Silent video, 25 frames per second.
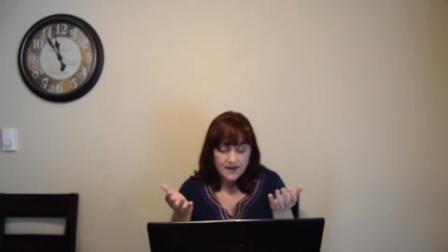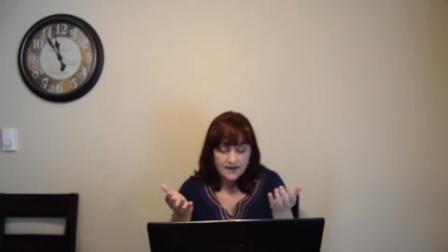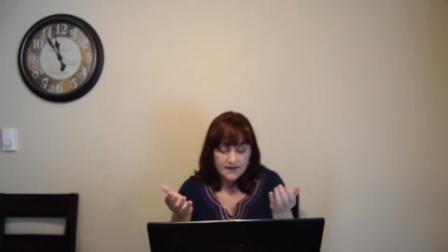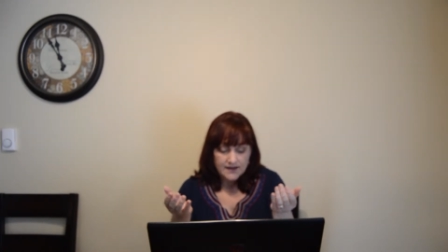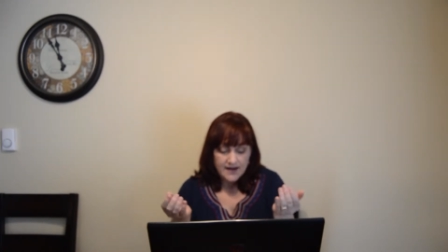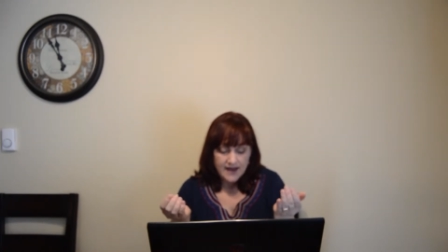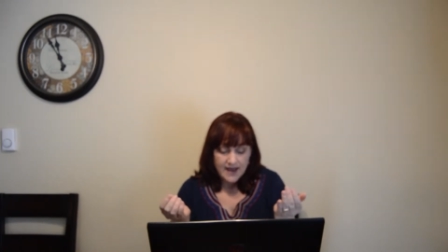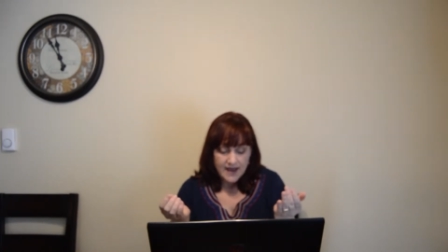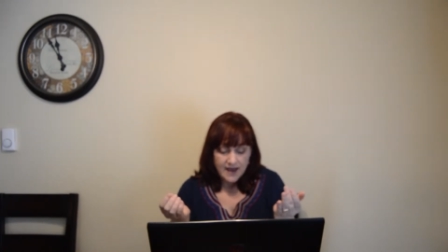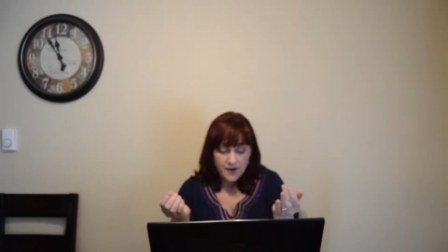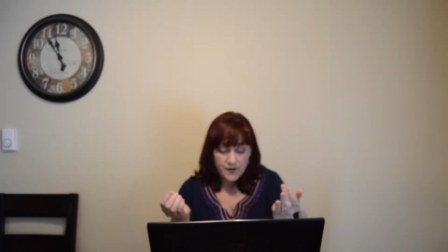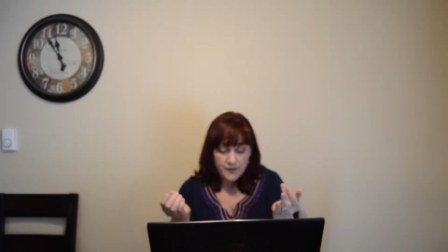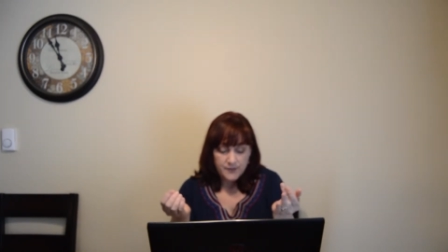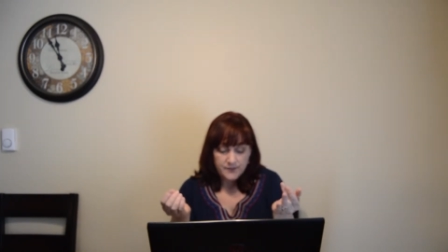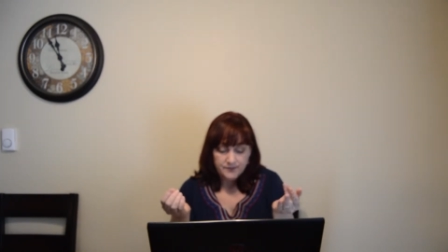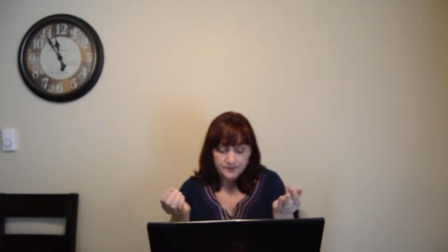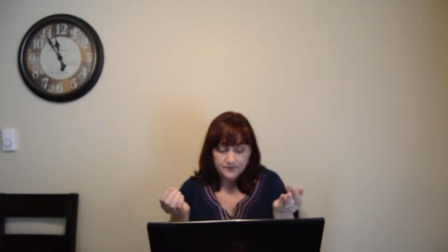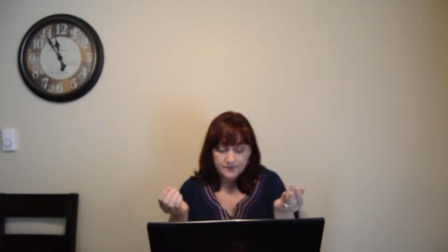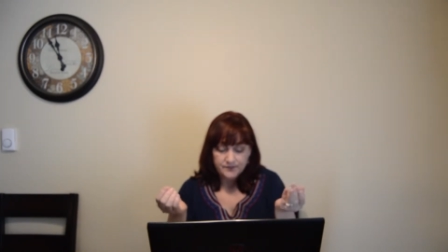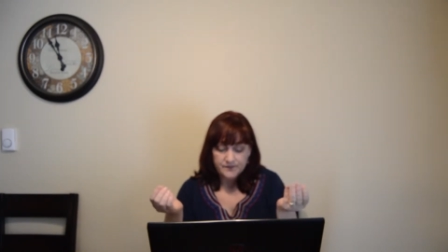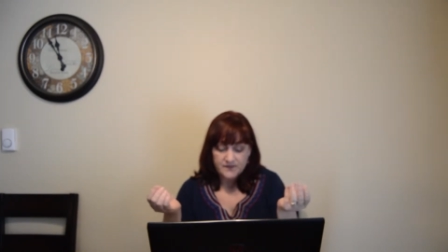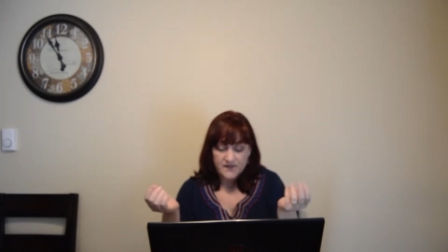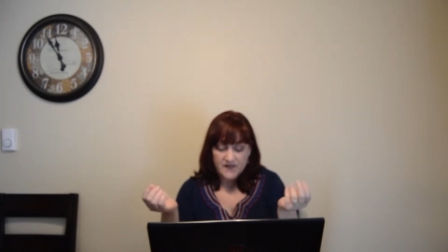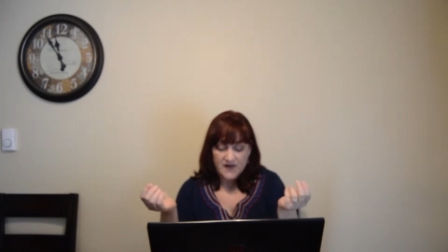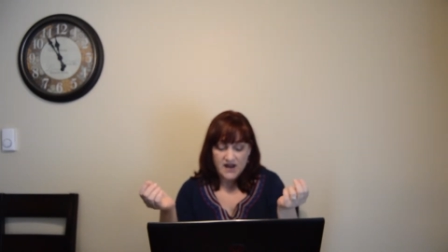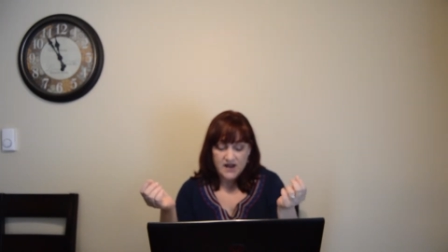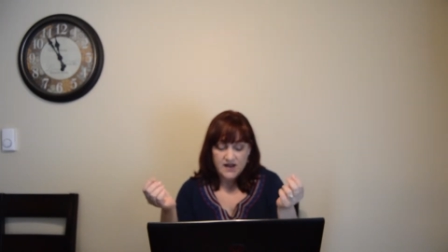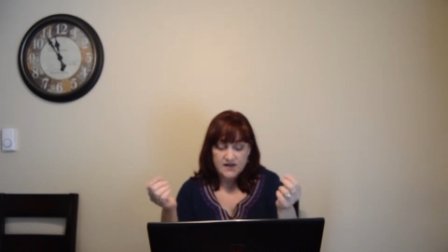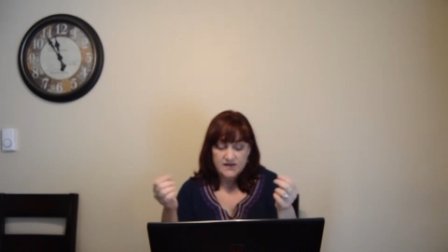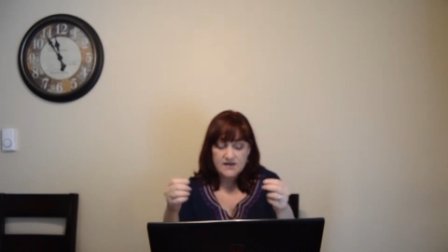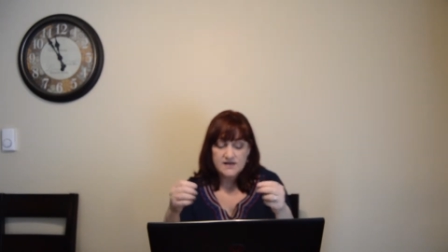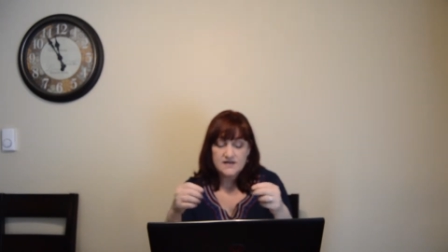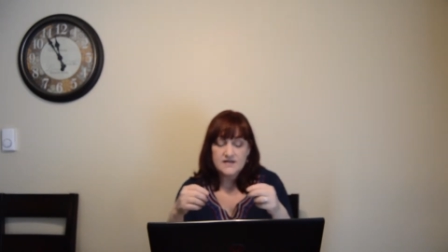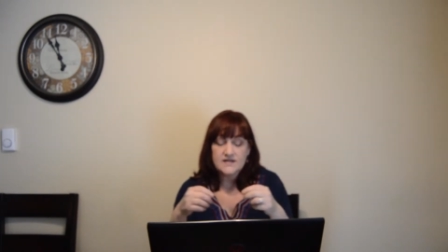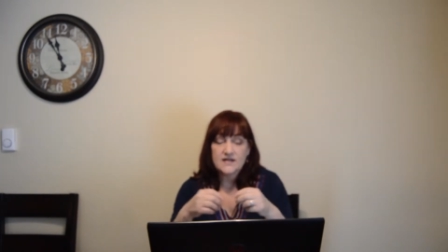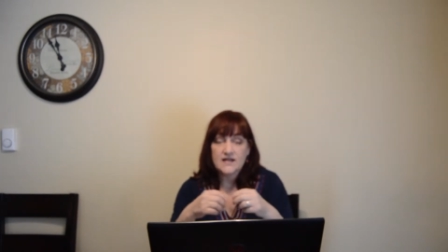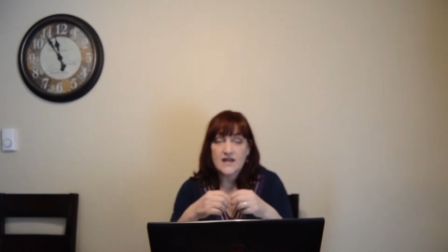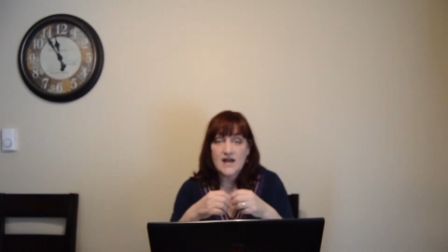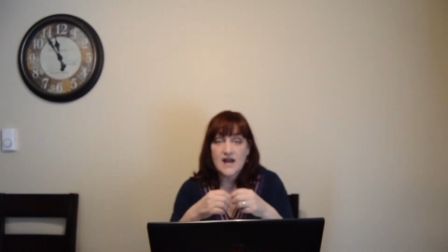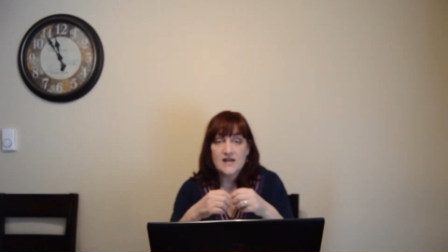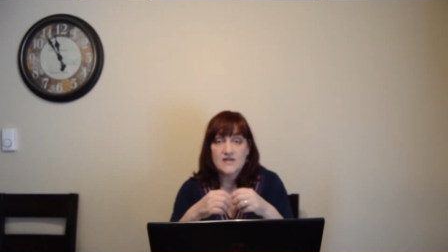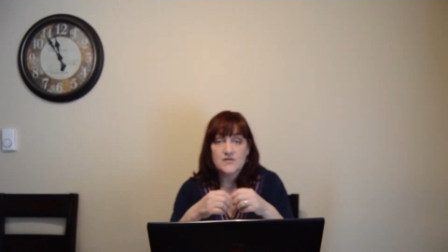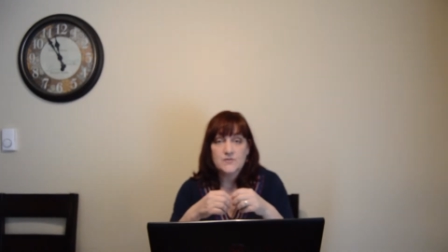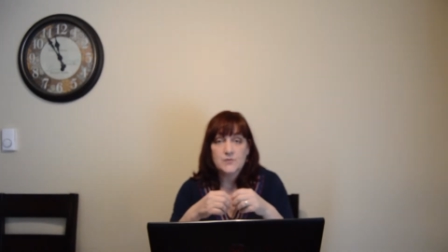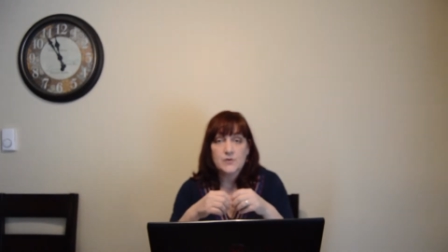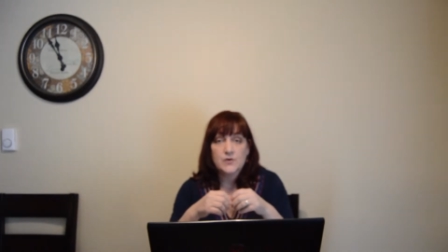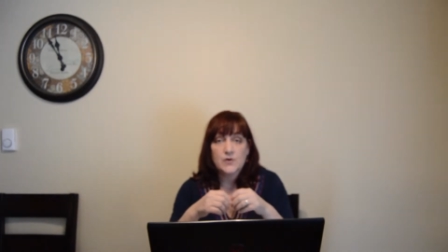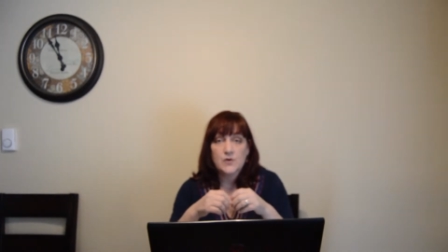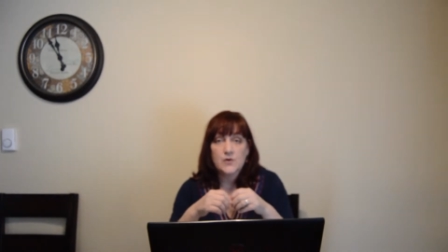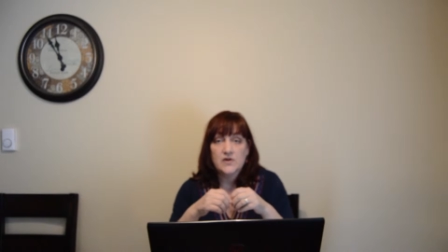Now, in this
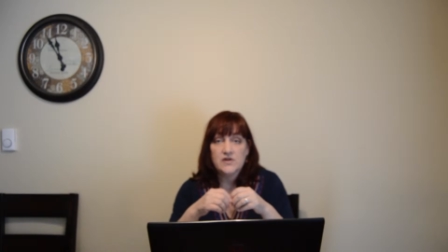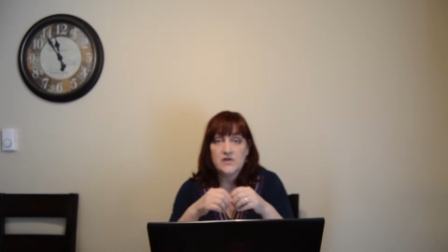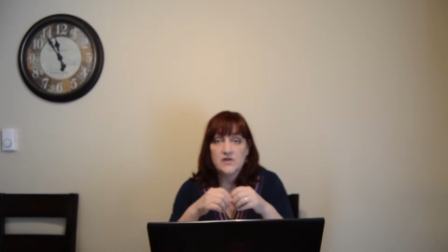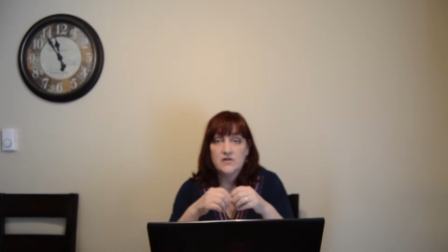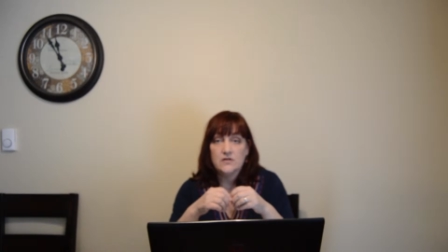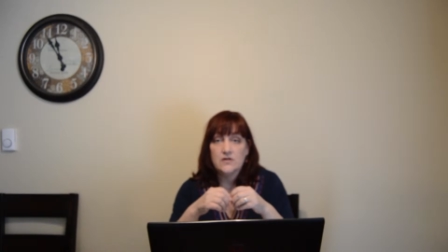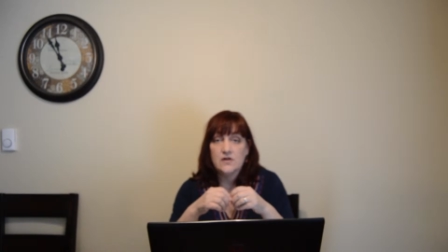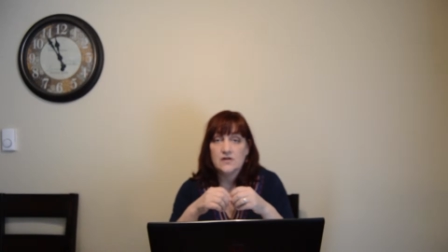class we're going to